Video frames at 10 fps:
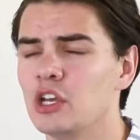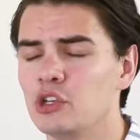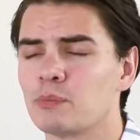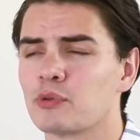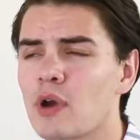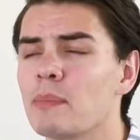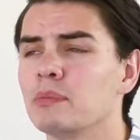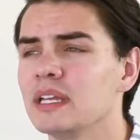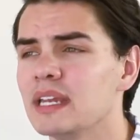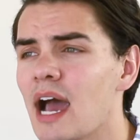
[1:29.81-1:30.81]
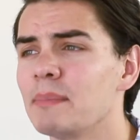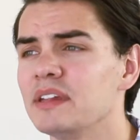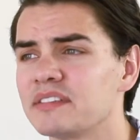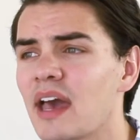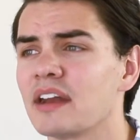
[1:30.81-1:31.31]
you'll probably not be
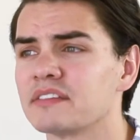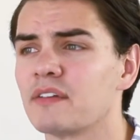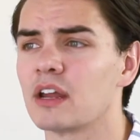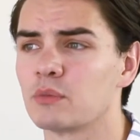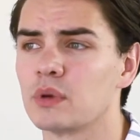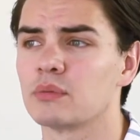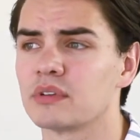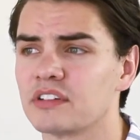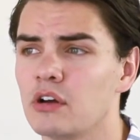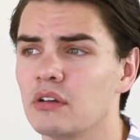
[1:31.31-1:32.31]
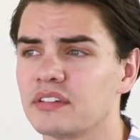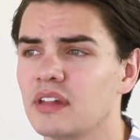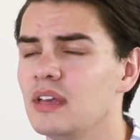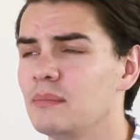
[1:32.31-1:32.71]
satisfied with the results